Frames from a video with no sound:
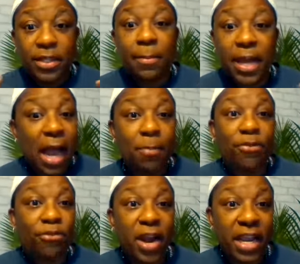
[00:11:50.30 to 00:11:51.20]
Somebody,
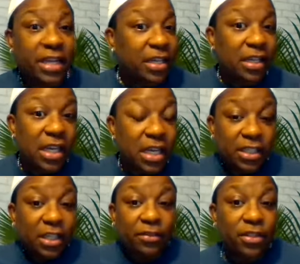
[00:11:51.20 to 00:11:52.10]
I'm afraid to
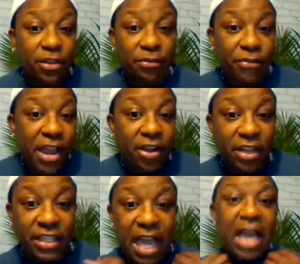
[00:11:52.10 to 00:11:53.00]
to to
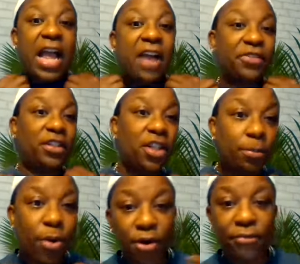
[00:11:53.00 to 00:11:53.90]
fail because I have to
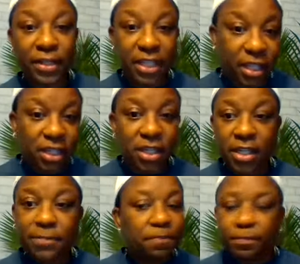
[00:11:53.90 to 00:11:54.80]
look perfect and
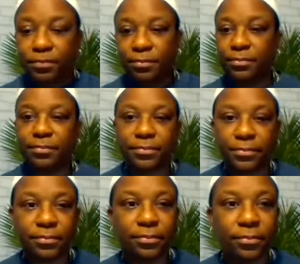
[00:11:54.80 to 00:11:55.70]
good.
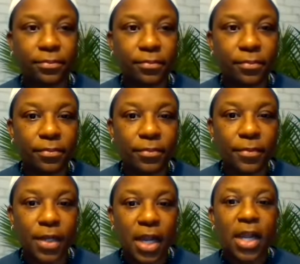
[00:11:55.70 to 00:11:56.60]
Mm-mm.
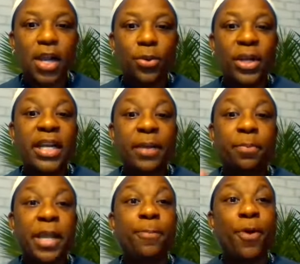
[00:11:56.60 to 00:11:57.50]
We
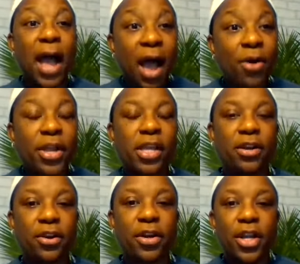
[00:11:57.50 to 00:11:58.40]
need people out
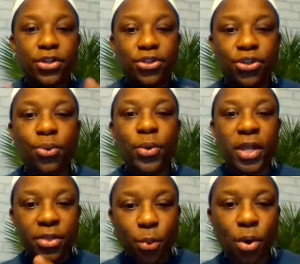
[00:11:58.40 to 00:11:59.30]
here
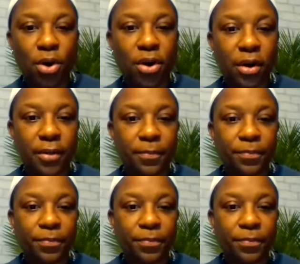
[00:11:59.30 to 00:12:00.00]
doing the work.